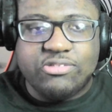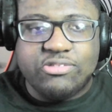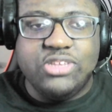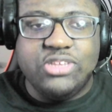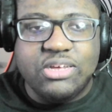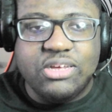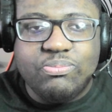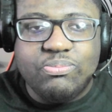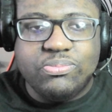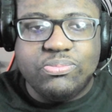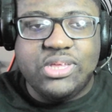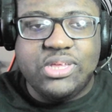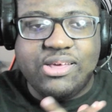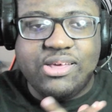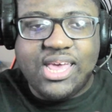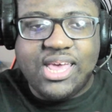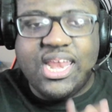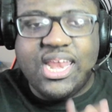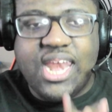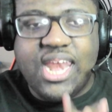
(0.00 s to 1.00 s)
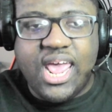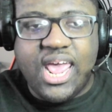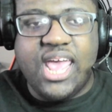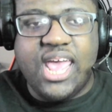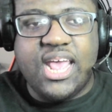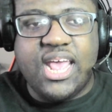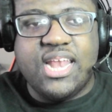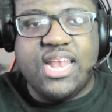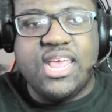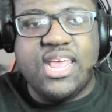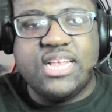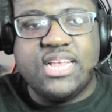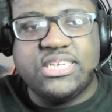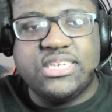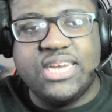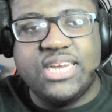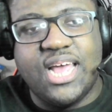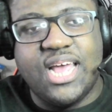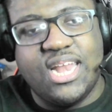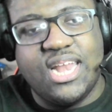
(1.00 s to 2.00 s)
You get in the hang of this,
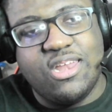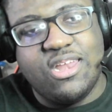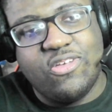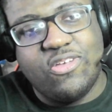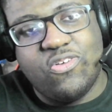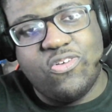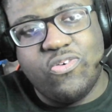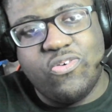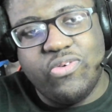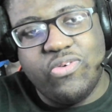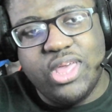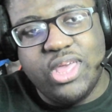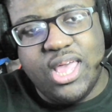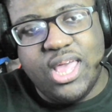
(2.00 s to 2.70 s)
and I know